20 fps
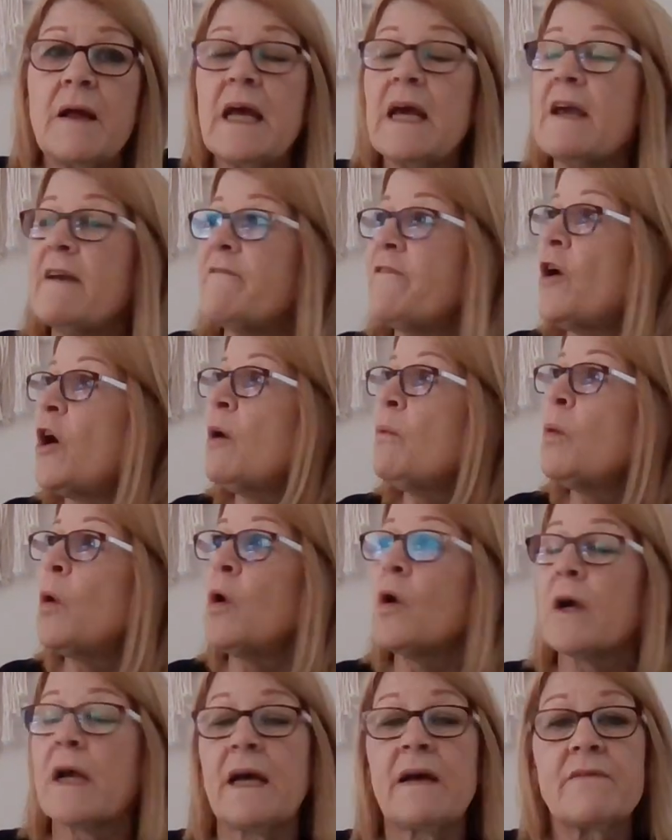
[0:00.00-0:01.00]
If I
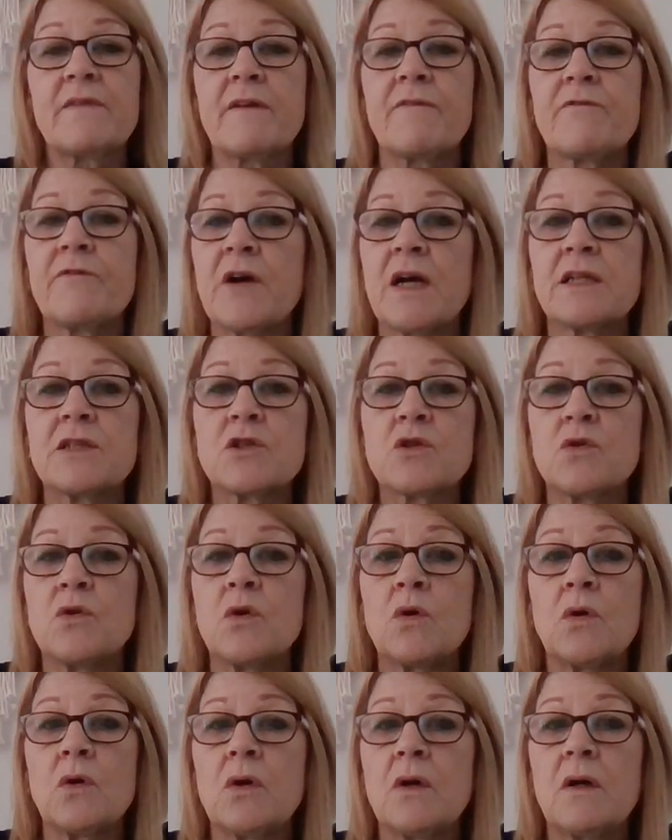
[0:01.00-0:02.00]
walk out the front
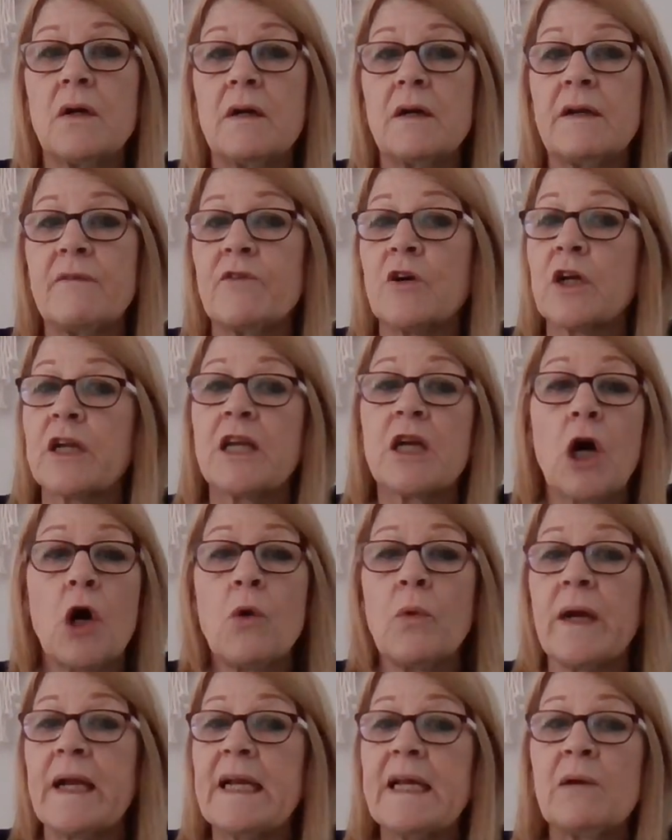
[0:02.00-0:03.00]
door, if I
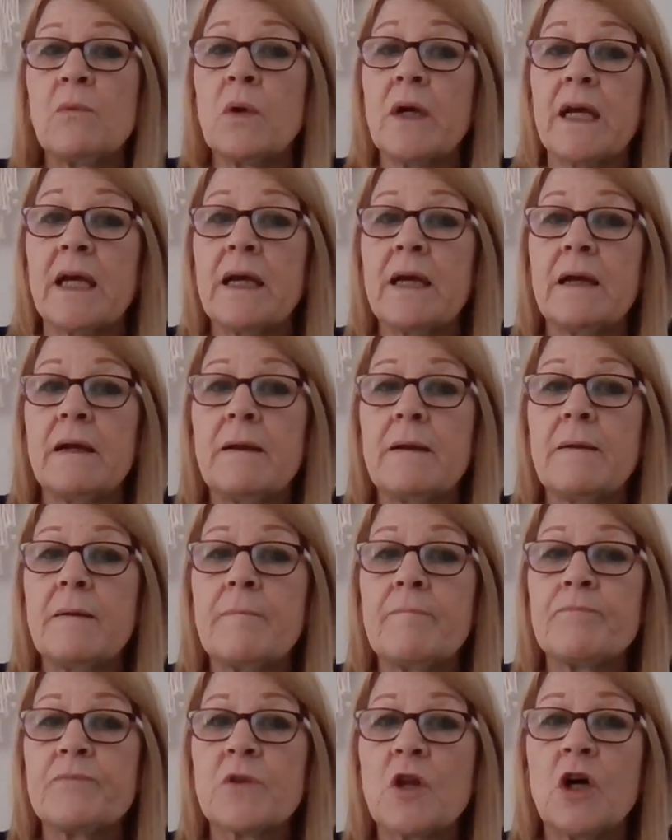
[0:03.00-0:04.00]
go anywhere,
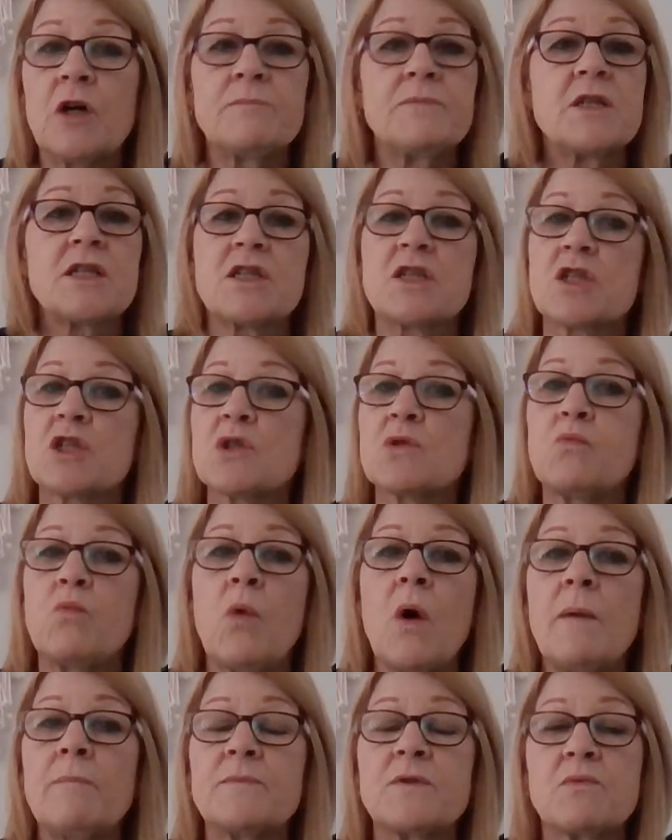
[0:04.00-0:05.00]
I'm just
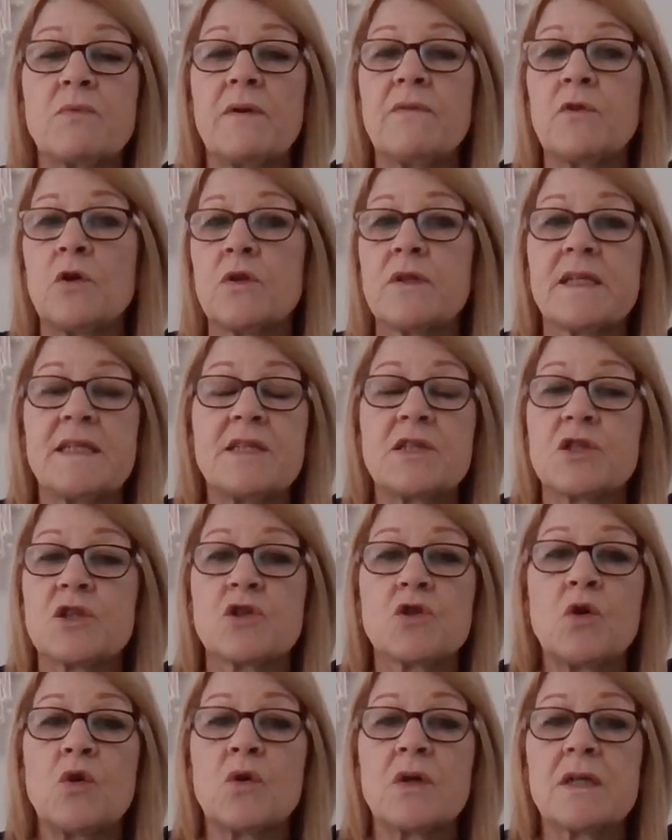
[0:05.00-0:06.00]
swamped with all these
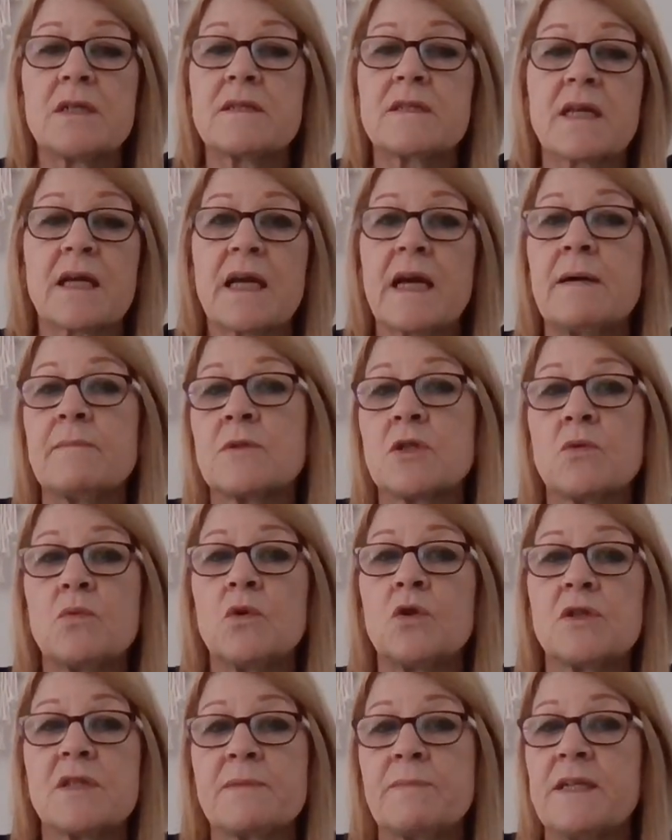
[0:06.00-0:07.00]
stalkers that come
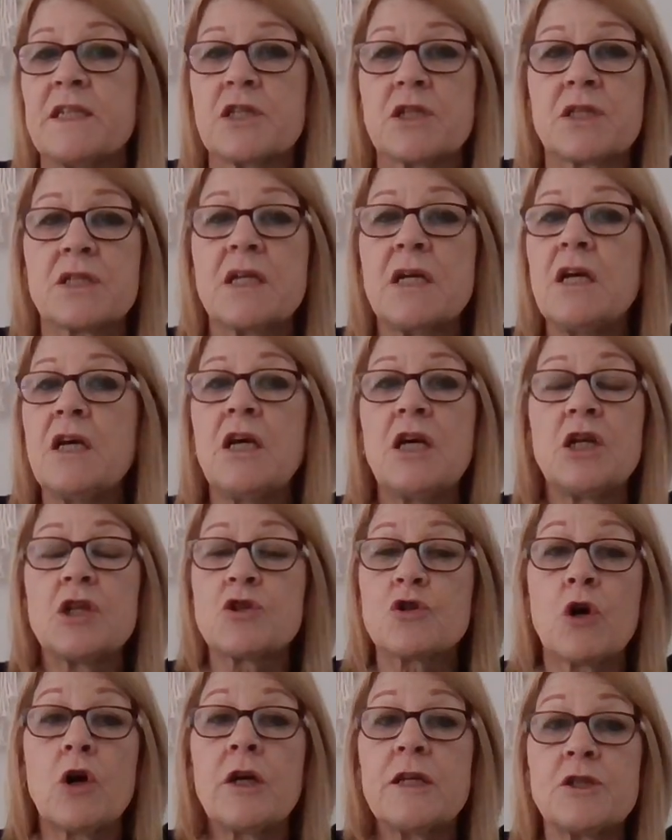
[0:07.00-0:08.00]
towards me just
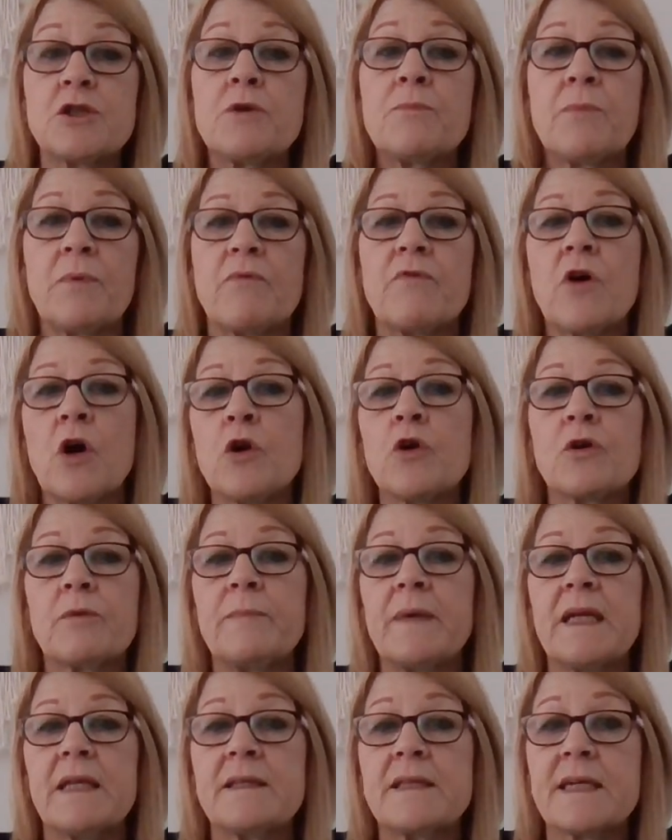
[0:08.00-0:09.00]
trying to provoke
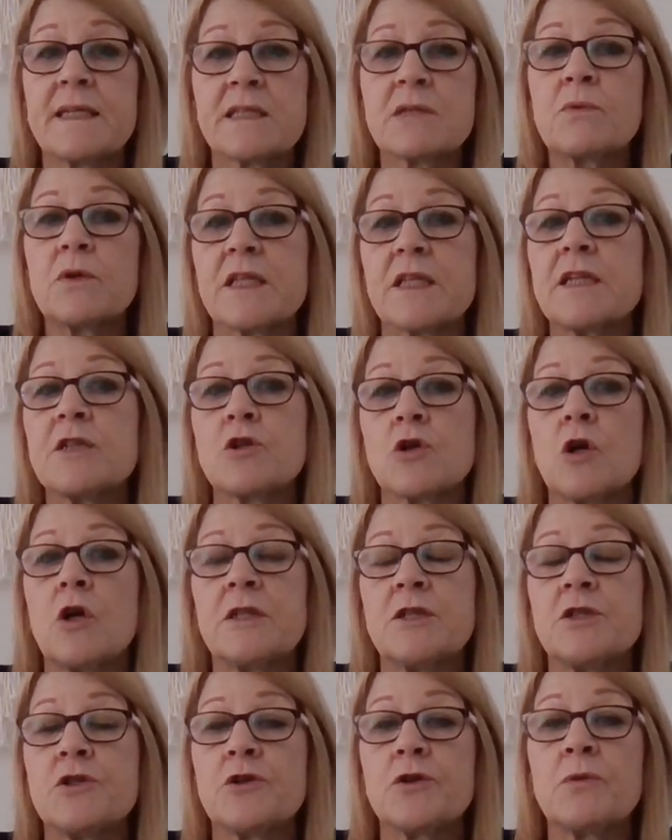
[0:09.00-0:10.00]
me. That's what they try
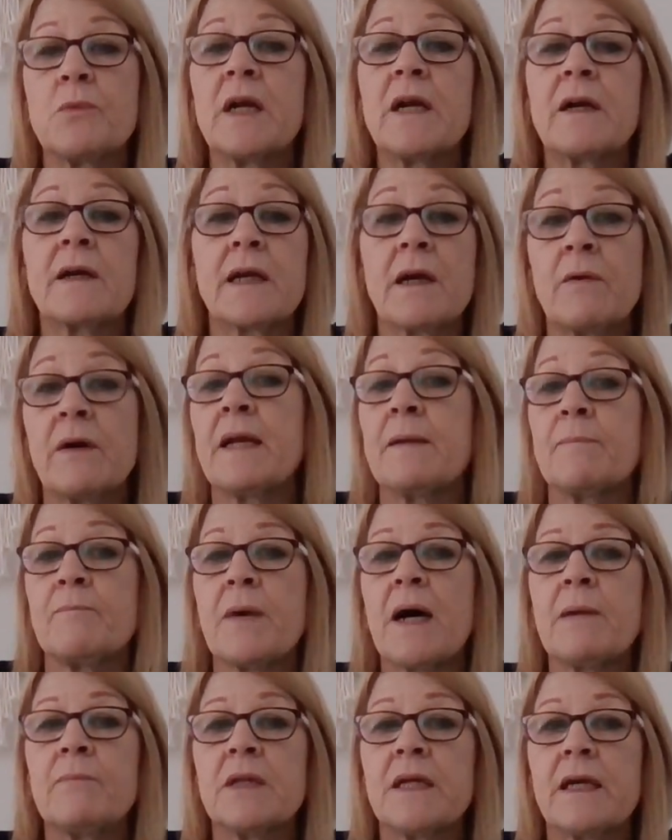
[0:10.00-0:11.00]
and do when I go out in
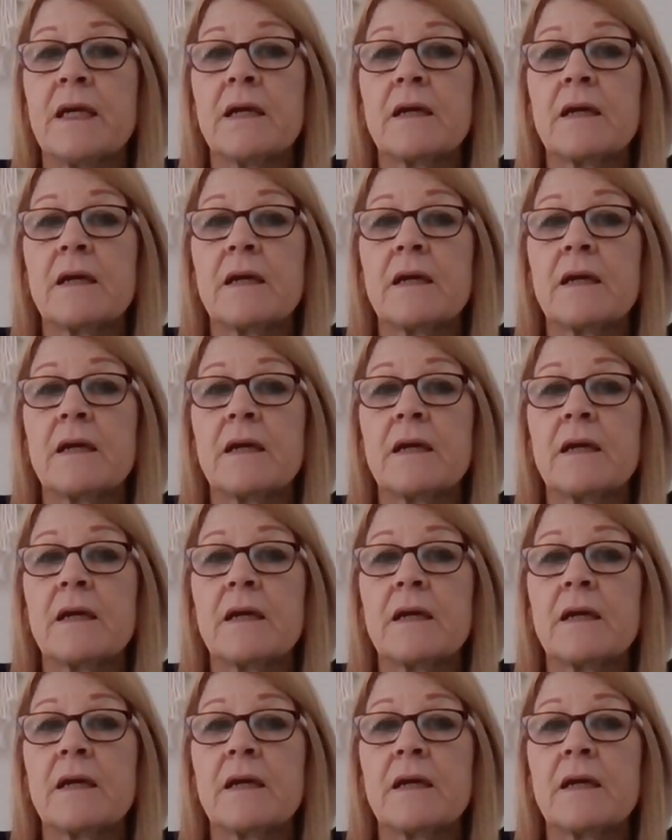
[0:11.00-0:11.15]
public.